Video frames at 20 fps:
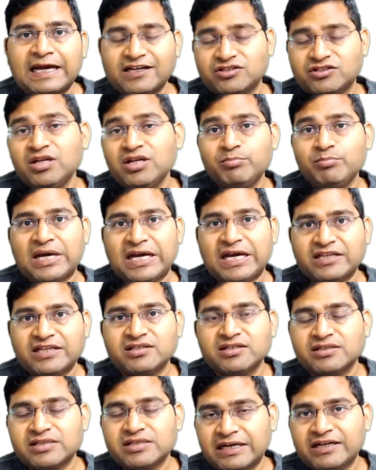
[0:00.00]
actually
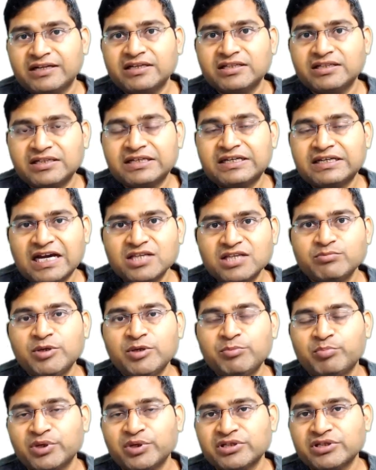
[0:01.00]
matches and it, it has
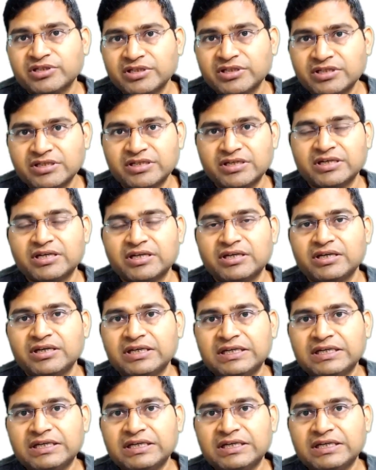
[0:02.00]
been persisted